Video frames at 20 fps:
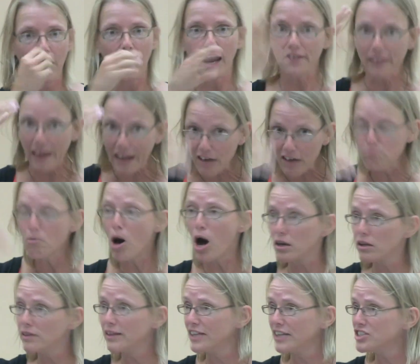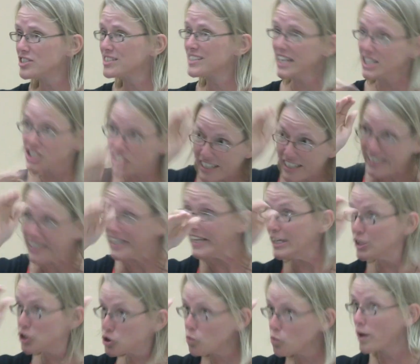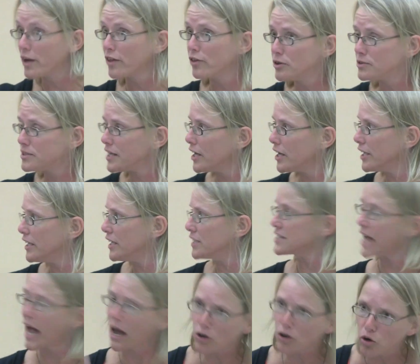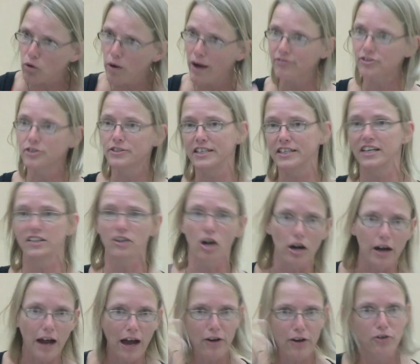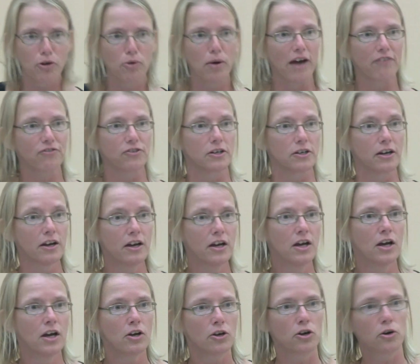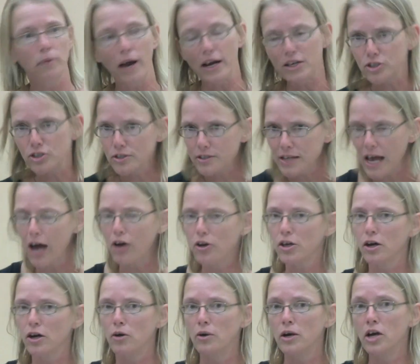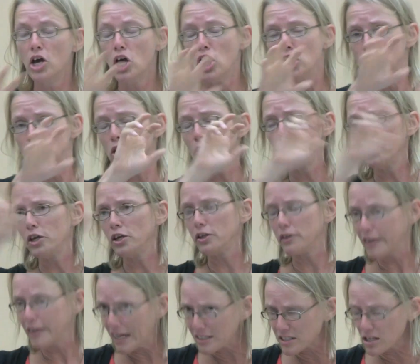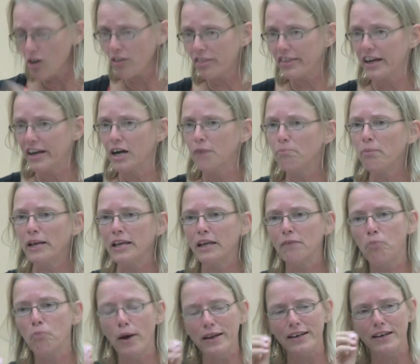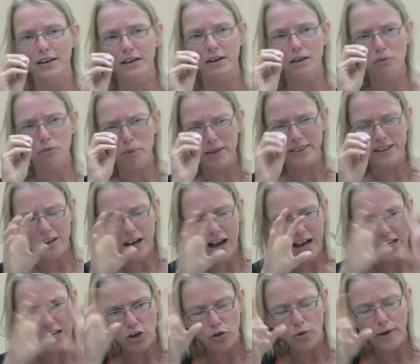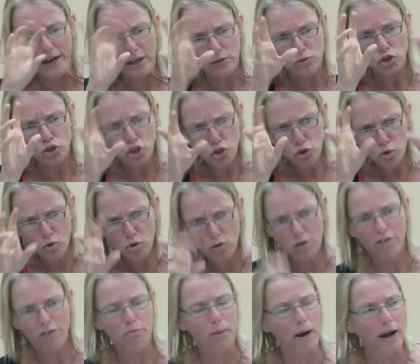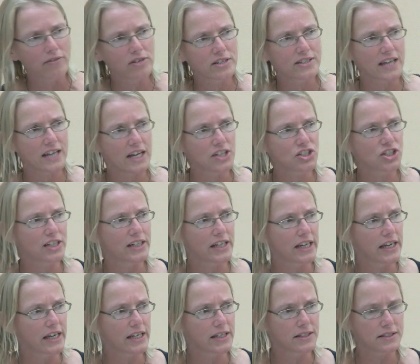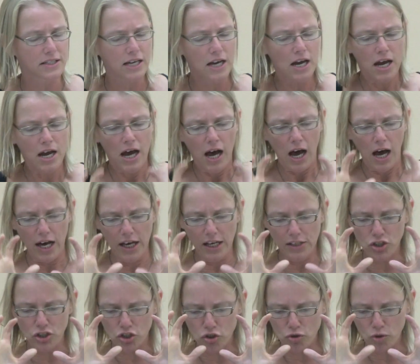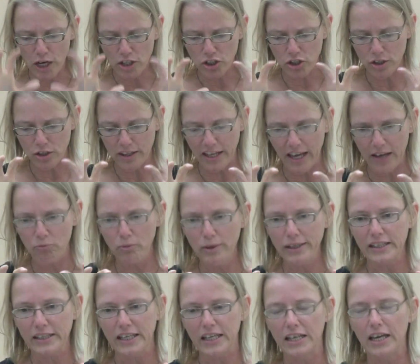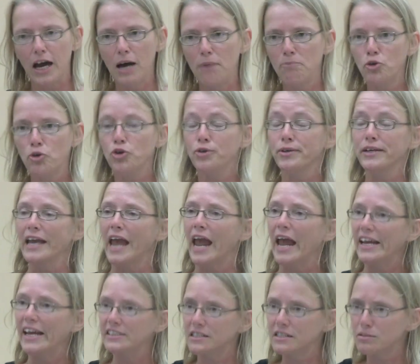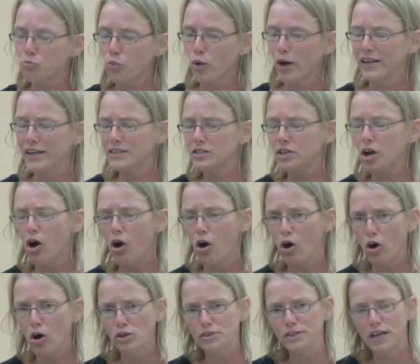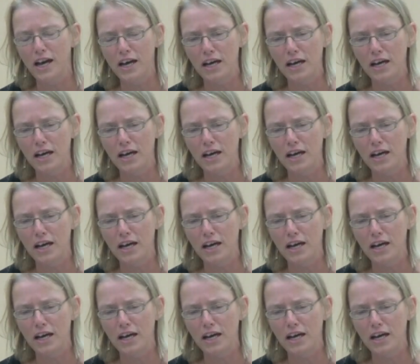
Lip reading: And they have model legislation in each one of those areas. How to go after DNR, how to go after corrections, how to go, so that's all there. But what their kind of crown jewel of privatization is a structure that really creates what is called